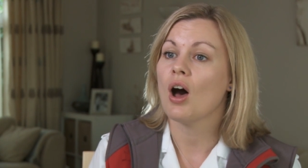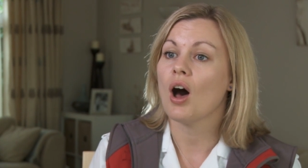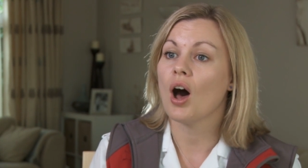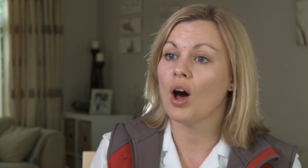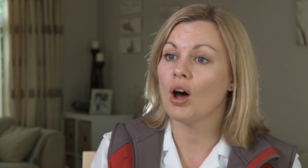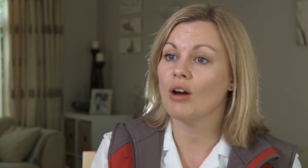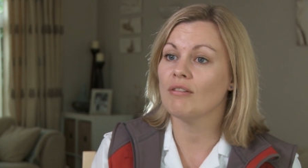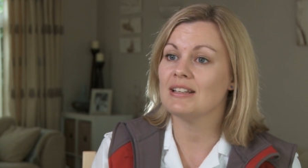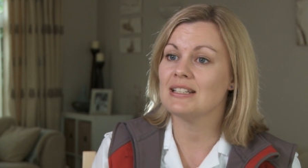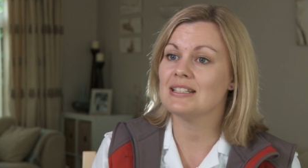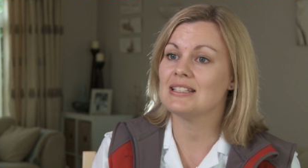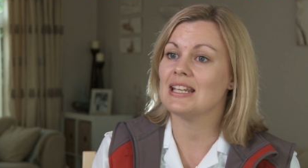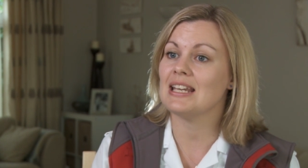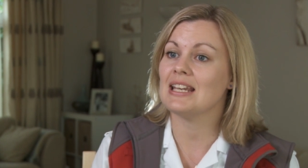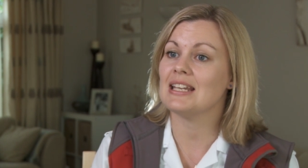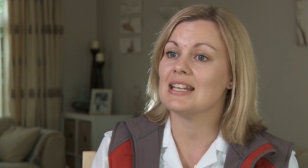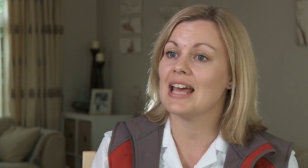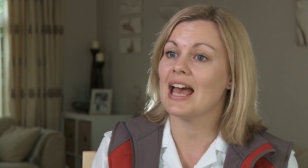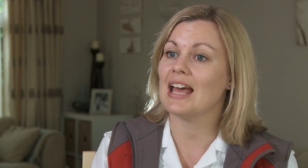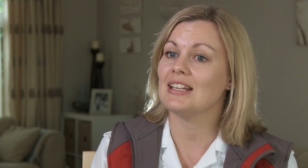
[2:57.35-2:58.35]
or
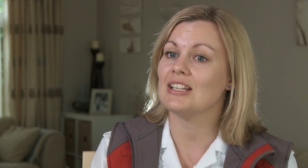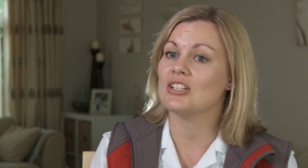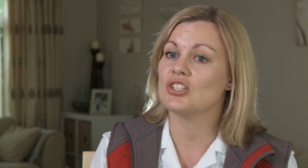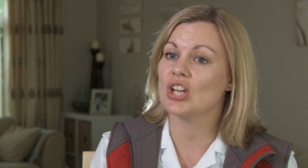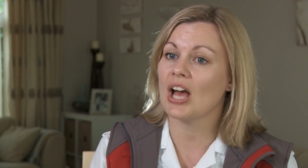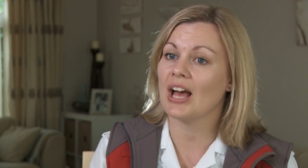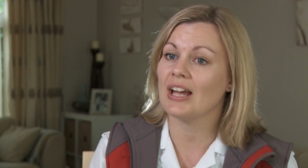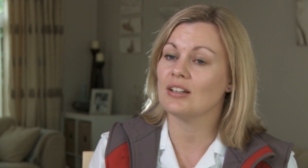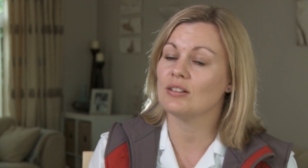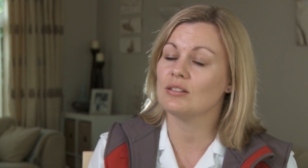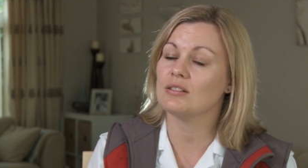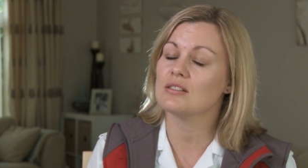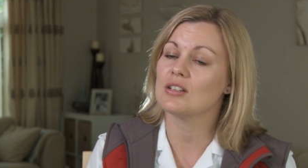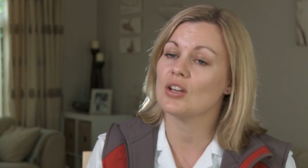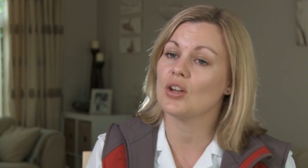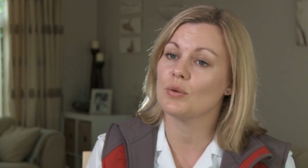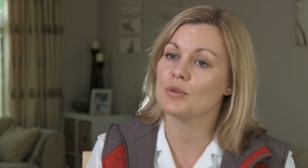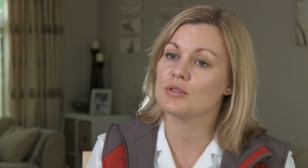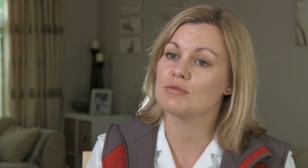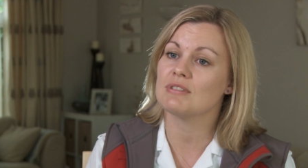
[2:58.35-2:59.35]
indeed any child
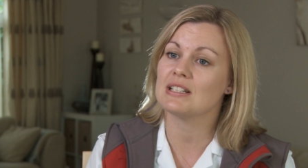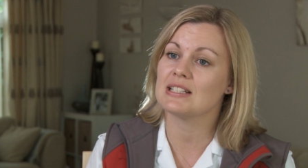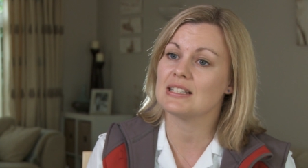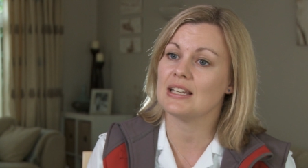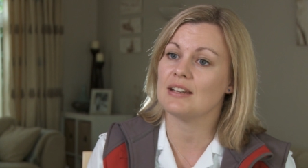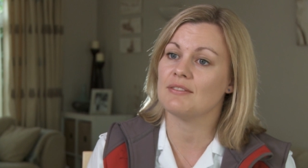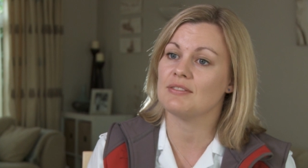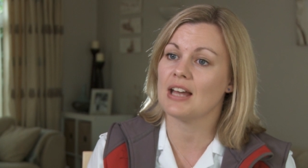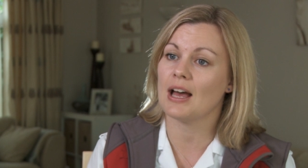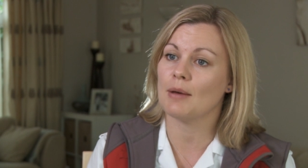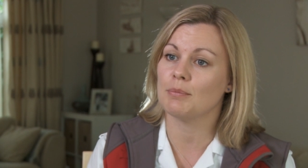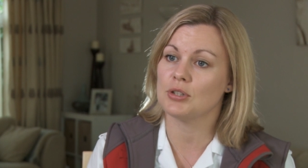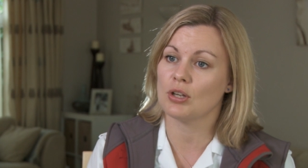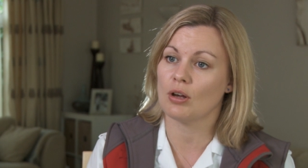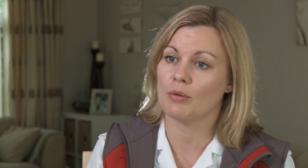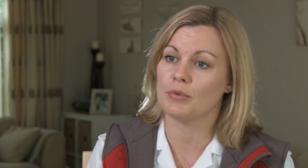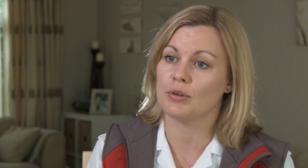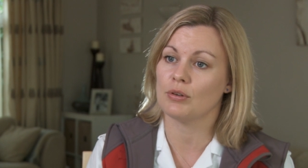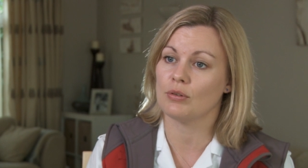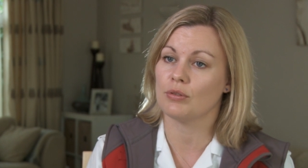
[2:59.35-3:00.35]
who has received
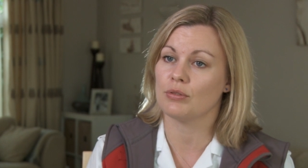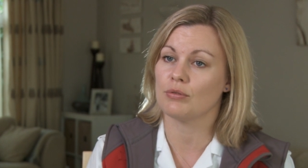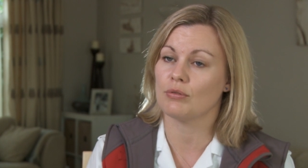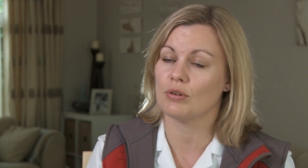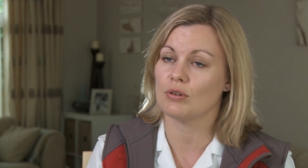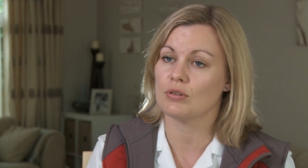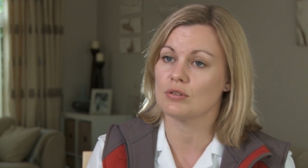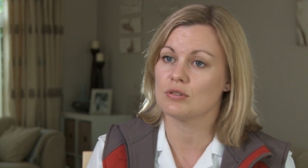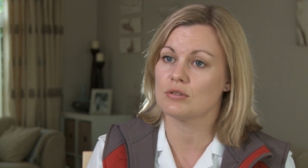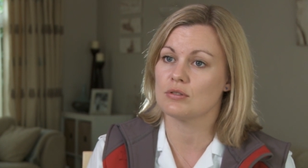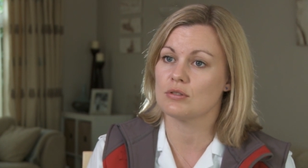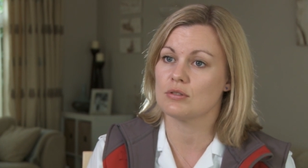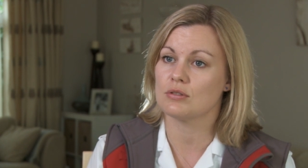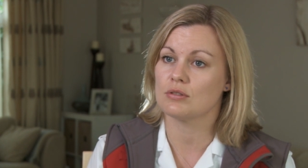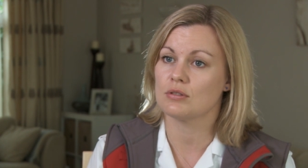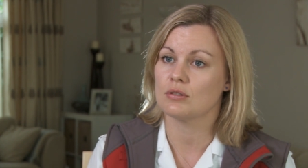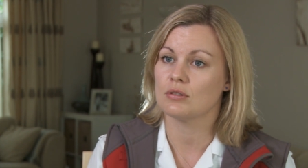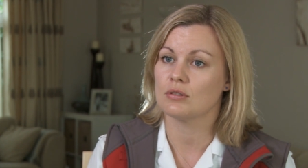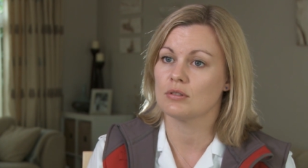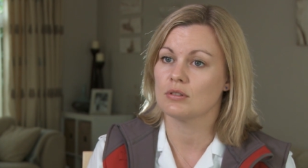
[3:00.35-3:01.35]
abdominal
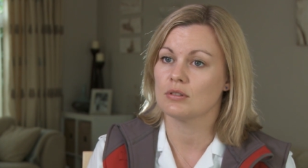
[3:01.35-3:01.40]
thrusts.